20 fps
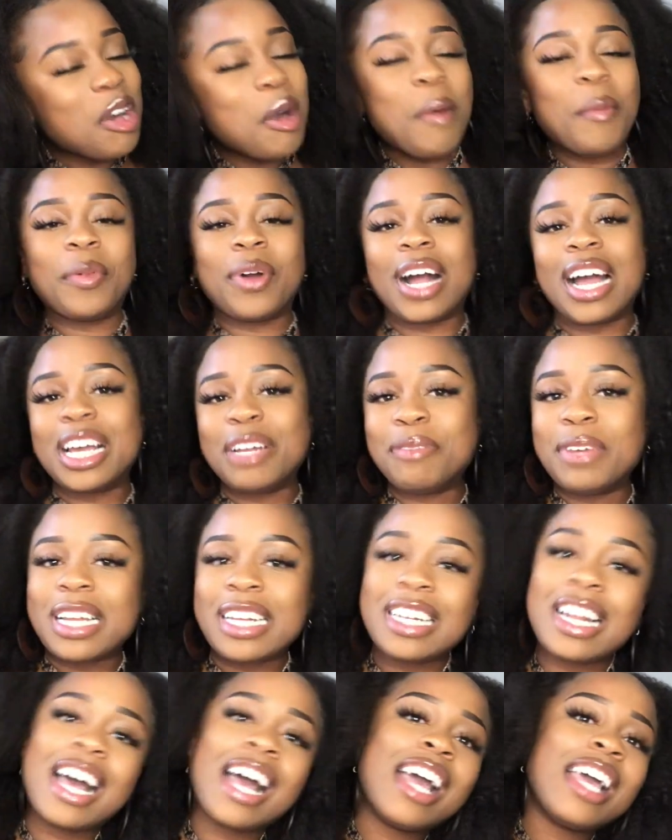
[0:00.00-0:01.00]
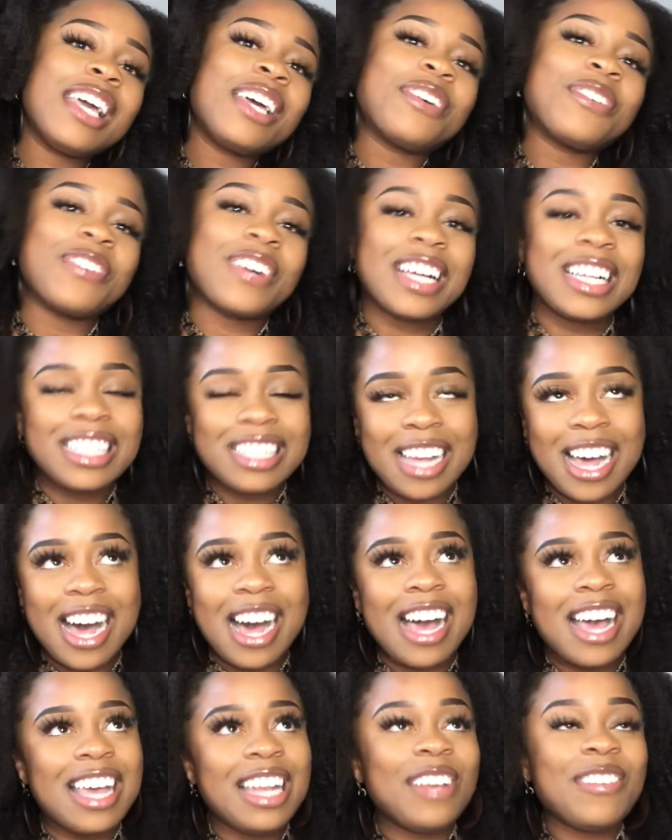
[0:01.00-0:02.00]
Brian McKnight and
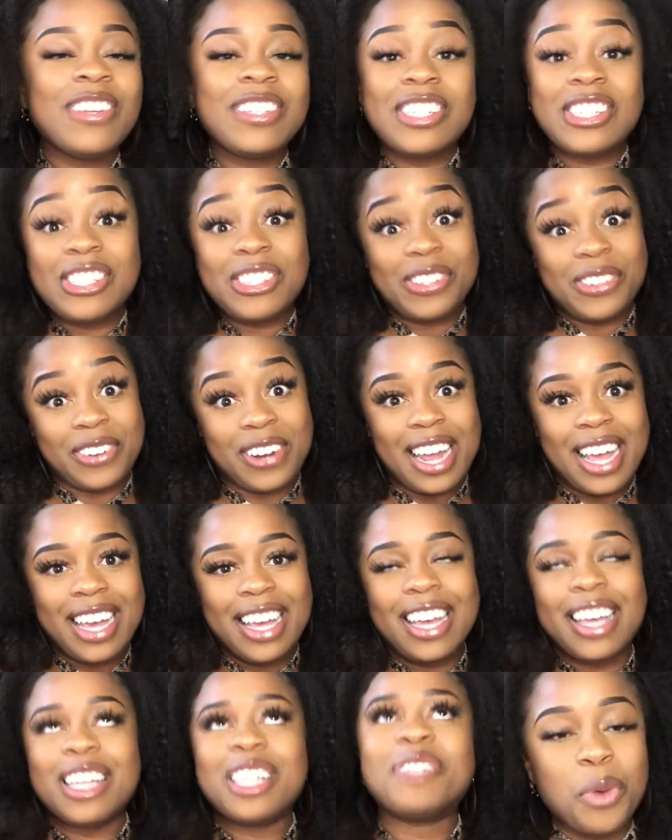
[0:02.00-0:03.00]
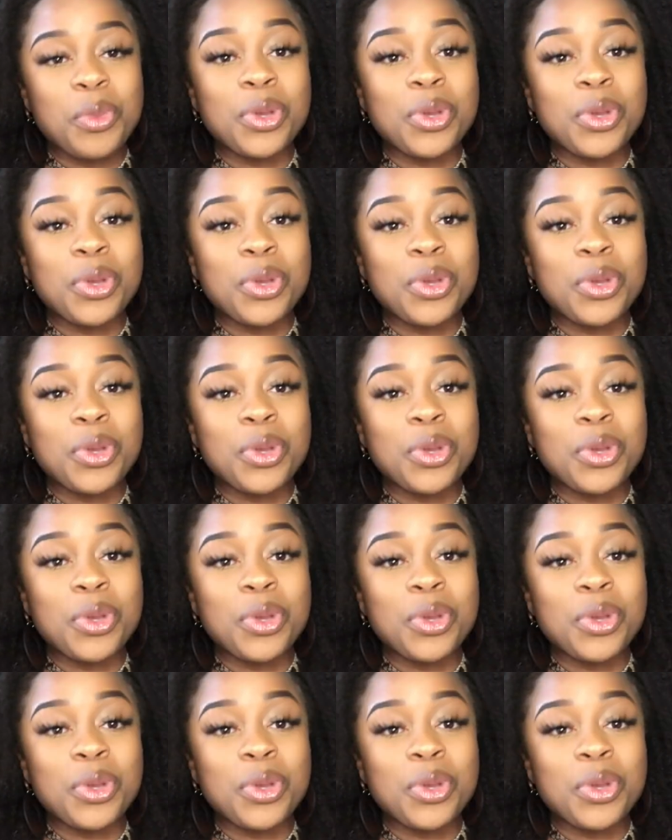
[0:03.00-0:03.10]
whatnot. And it was just great.